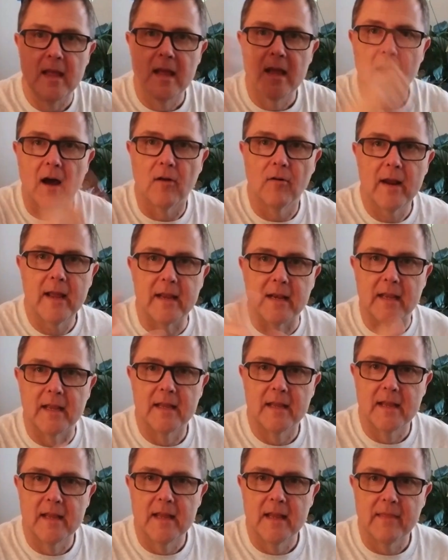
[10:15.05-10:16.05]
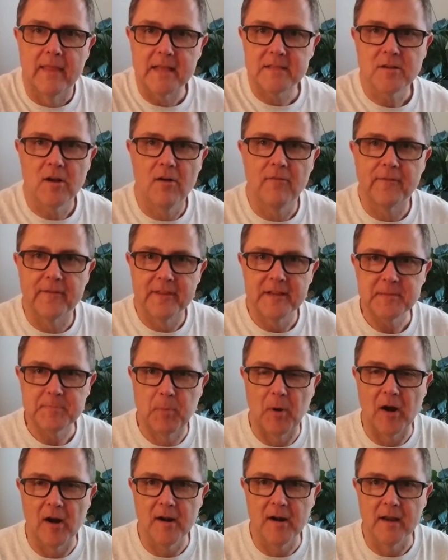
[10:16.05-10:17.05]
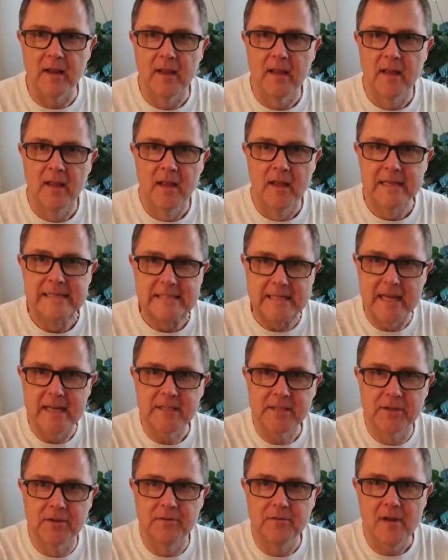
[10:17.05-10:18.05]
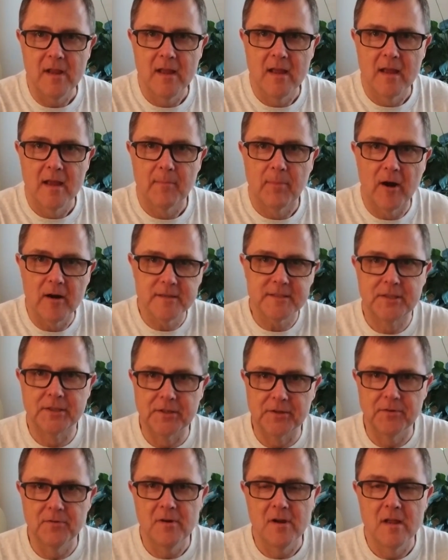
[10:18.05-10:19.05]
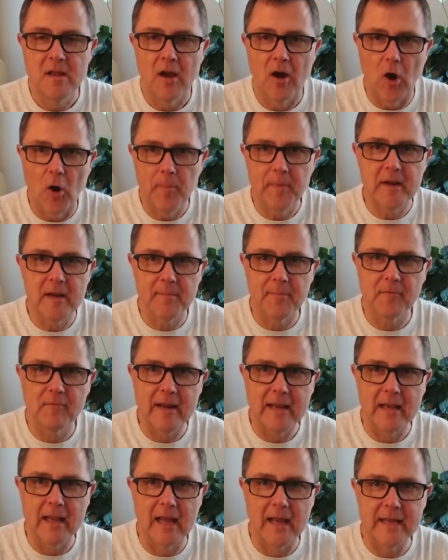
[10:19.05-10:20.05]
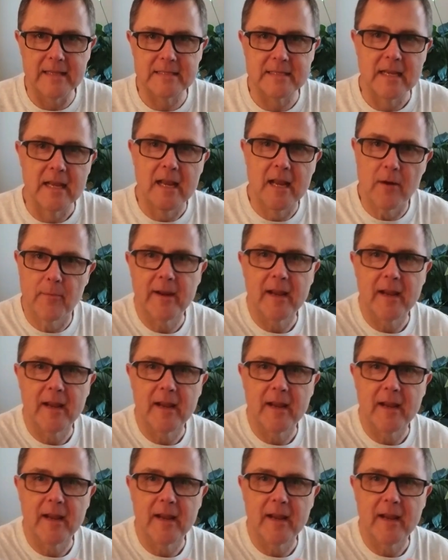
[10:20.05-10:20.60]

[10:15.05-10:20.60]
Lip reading: all right, that's all for this part. Stay tuned. Part 2, opening up the red lines. Here we